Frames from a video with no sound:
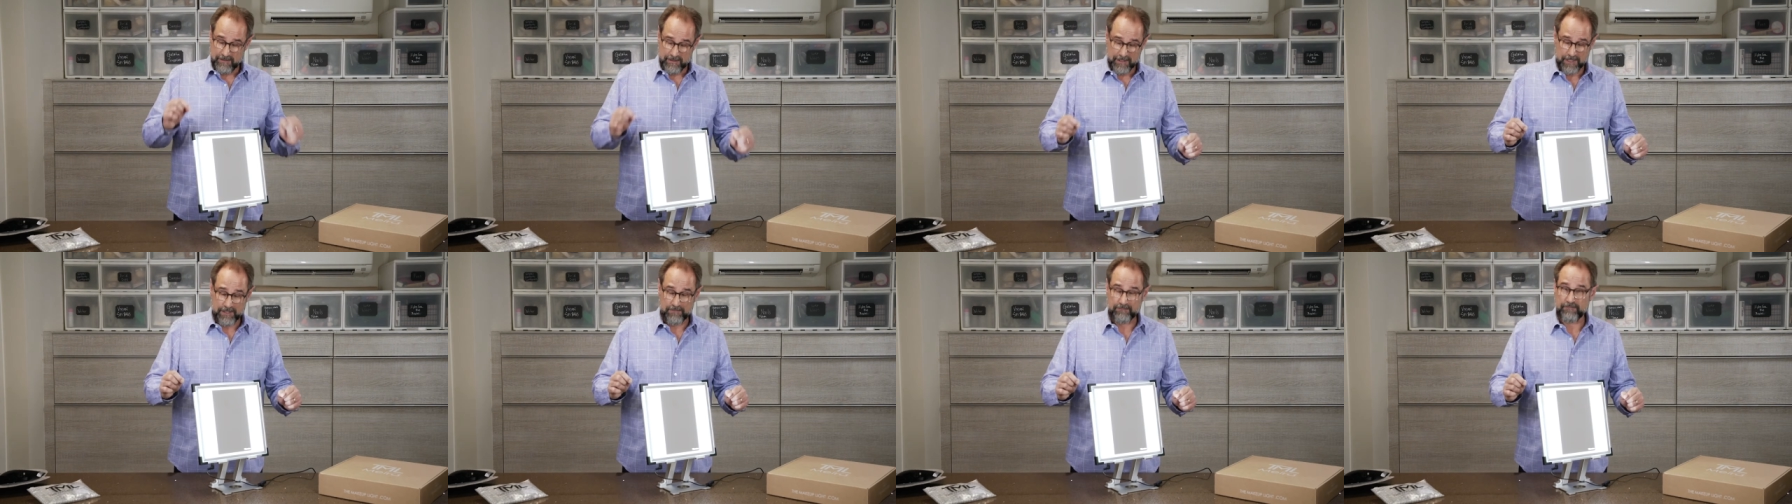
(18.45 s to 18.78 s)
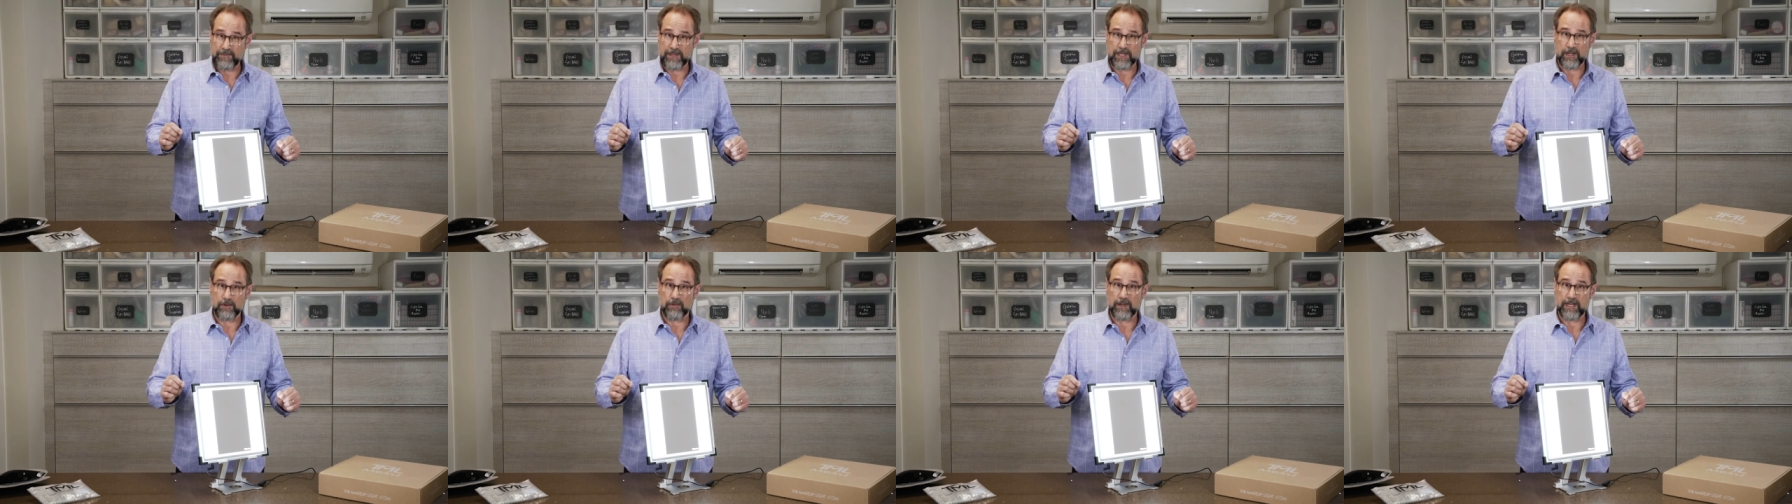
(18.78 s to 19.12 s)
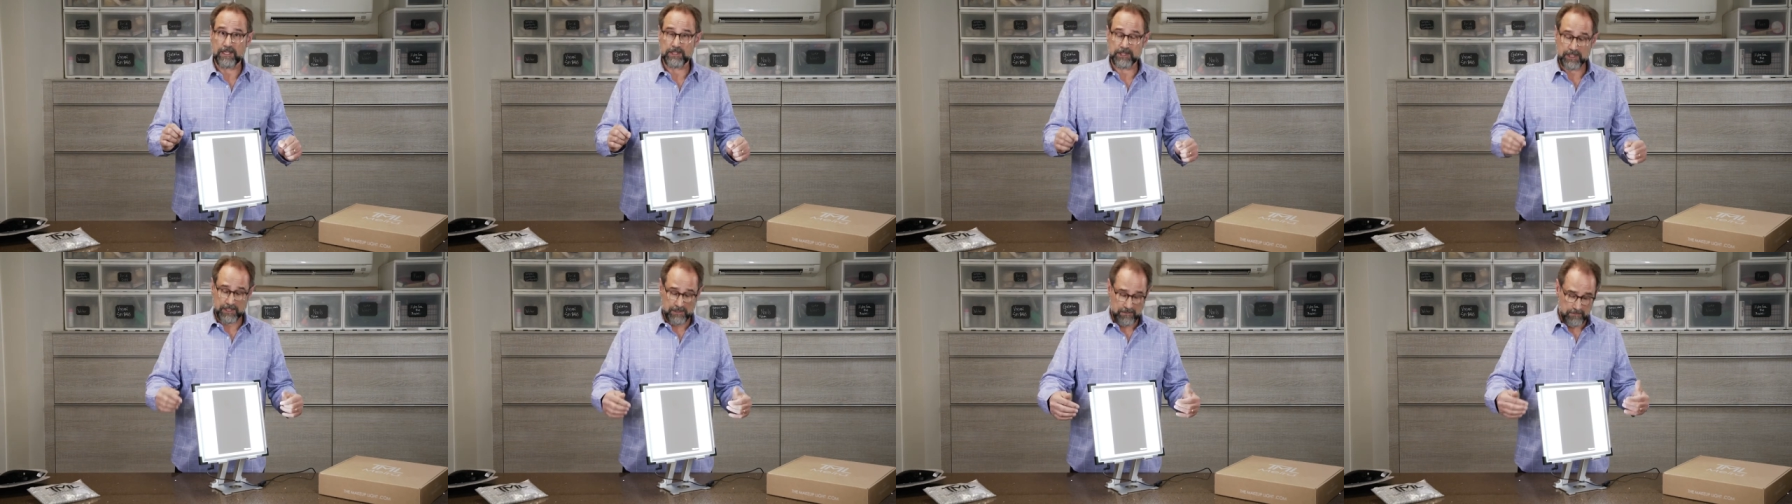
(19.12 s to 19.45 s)

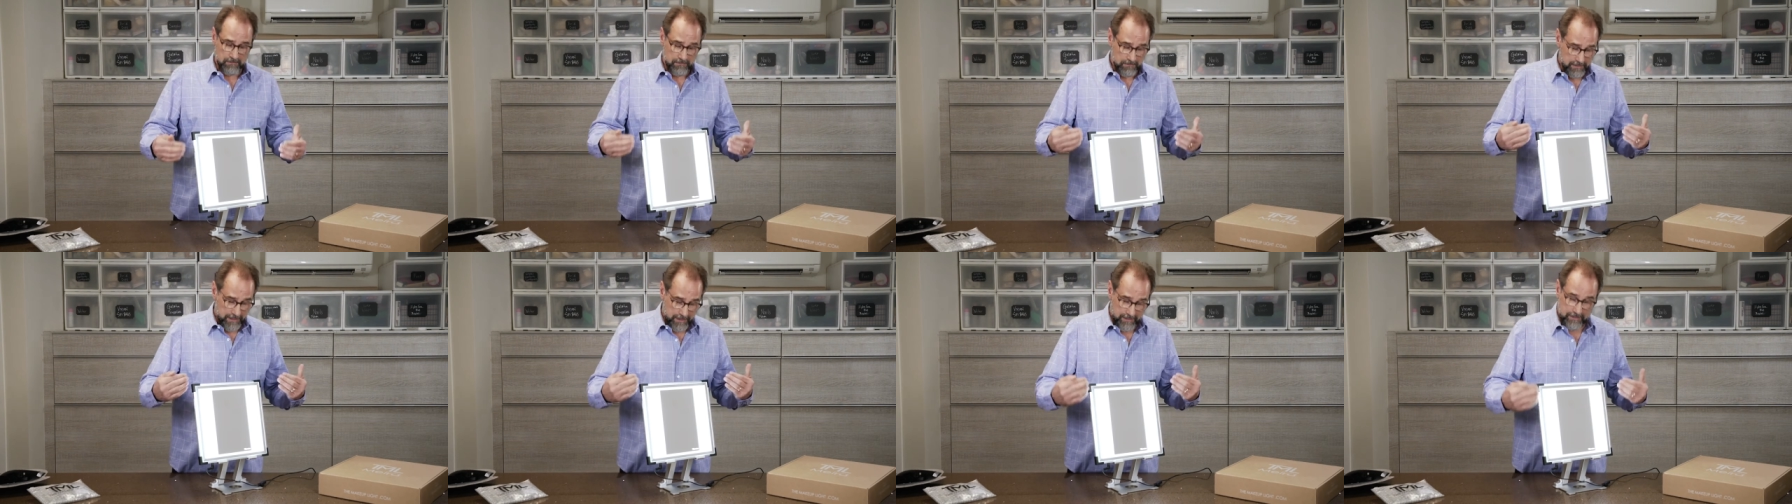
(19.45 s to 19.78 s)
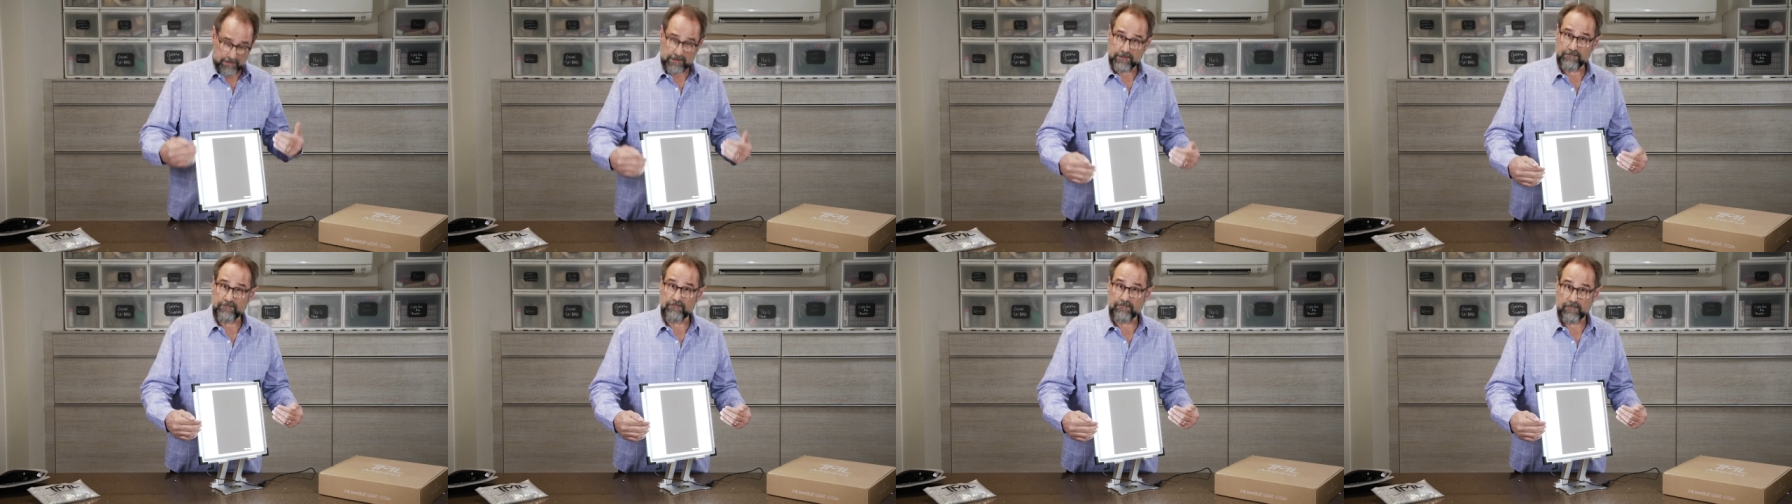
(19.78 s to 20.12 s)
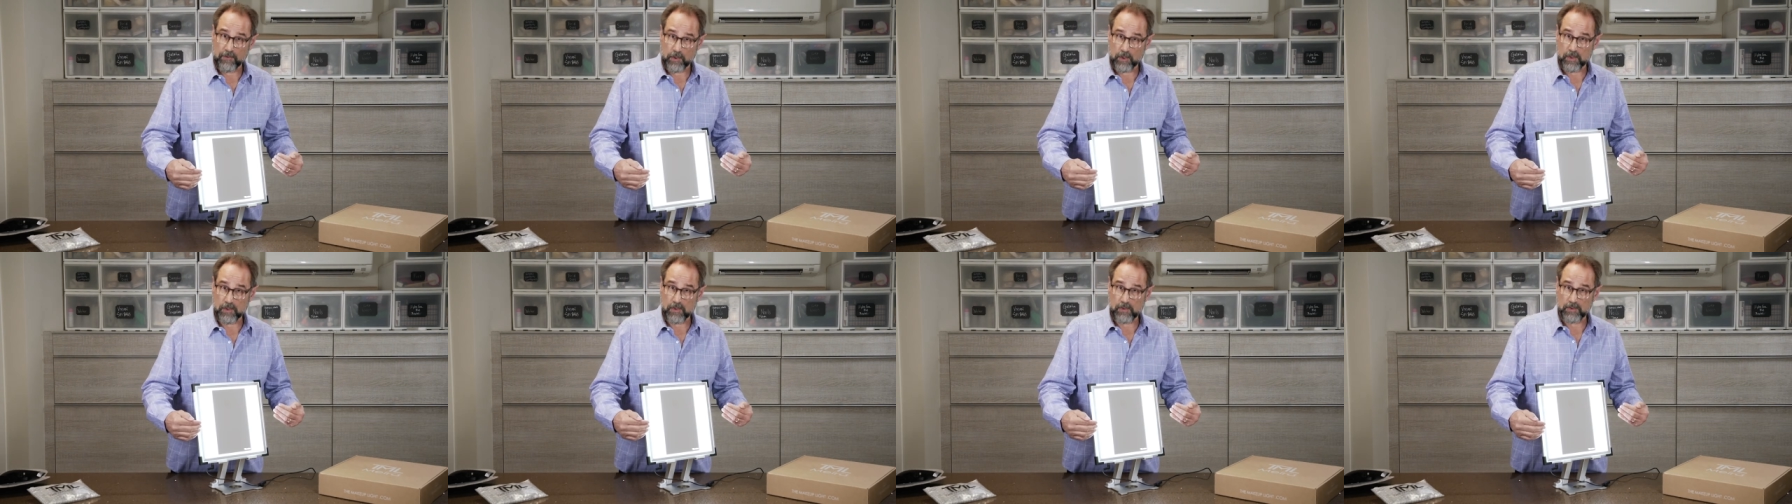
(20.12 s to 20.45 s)
configuration in the
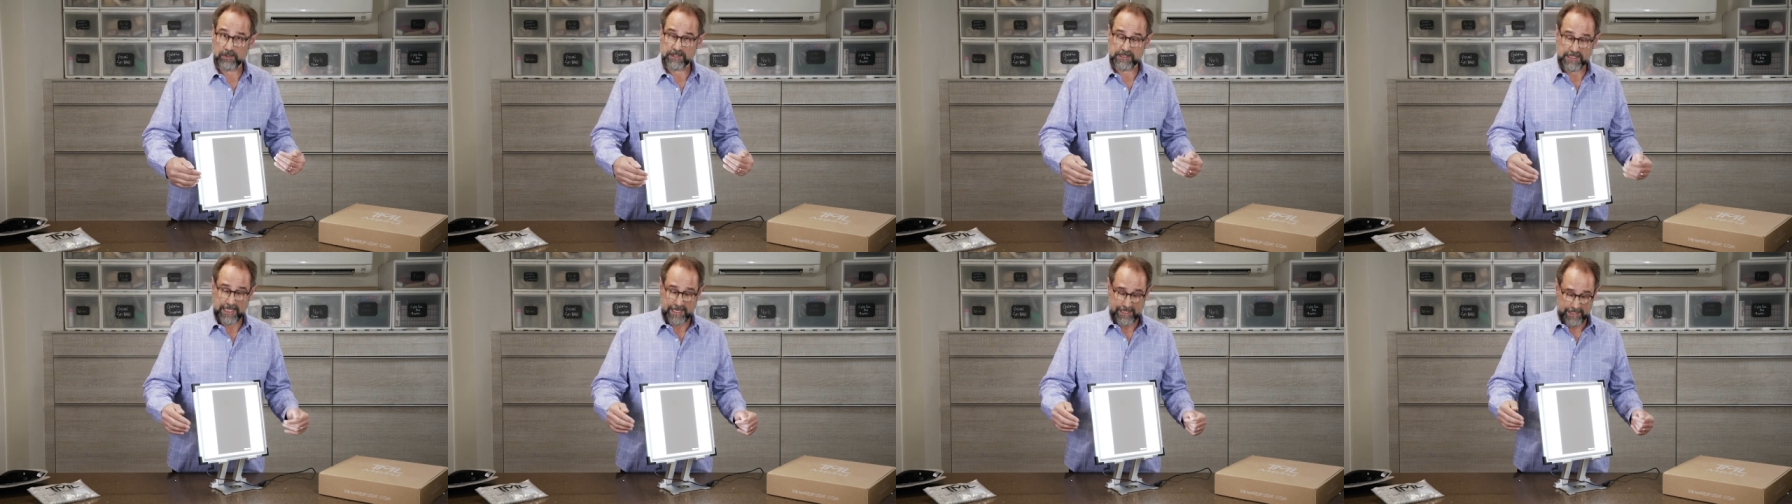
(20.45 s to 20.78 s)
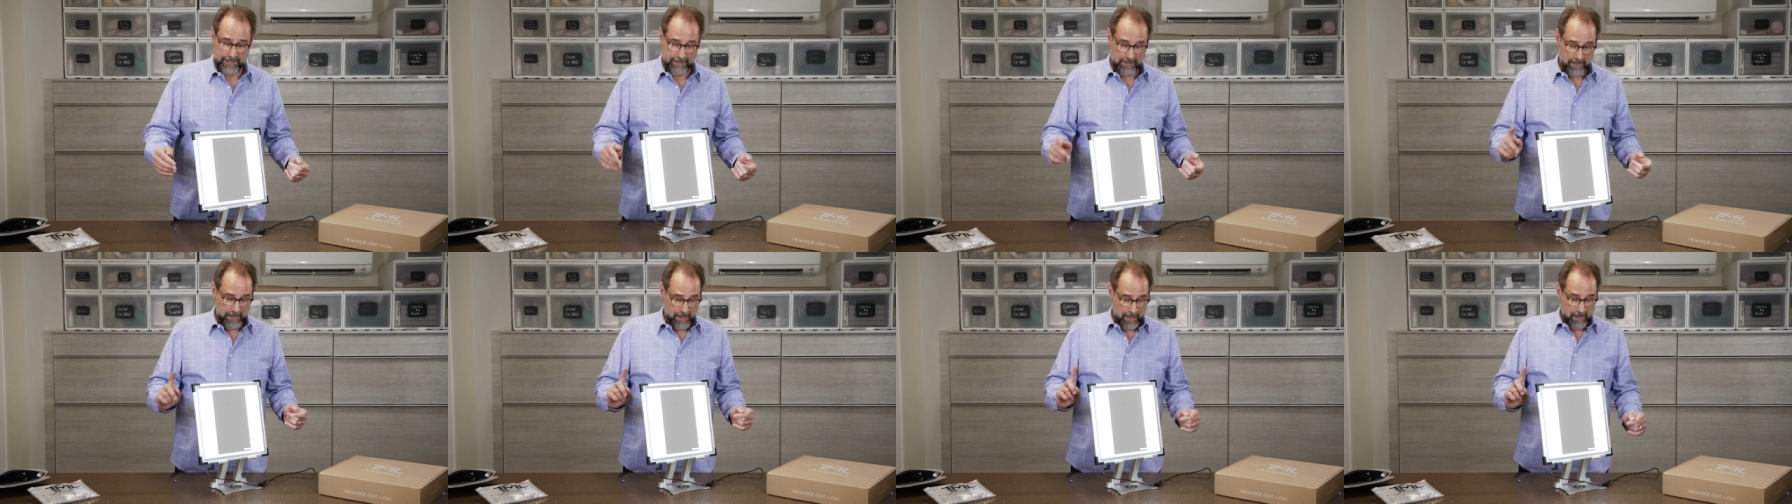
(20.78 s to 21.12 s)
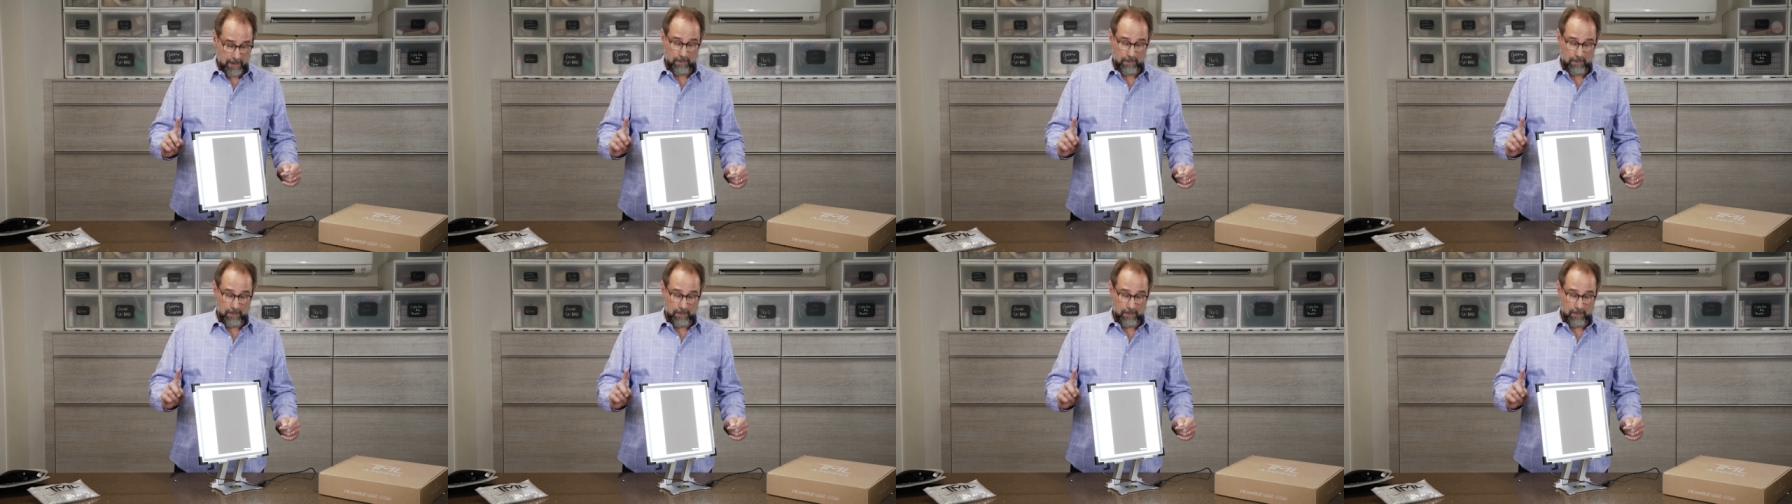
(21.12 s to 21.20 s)
vertical setting,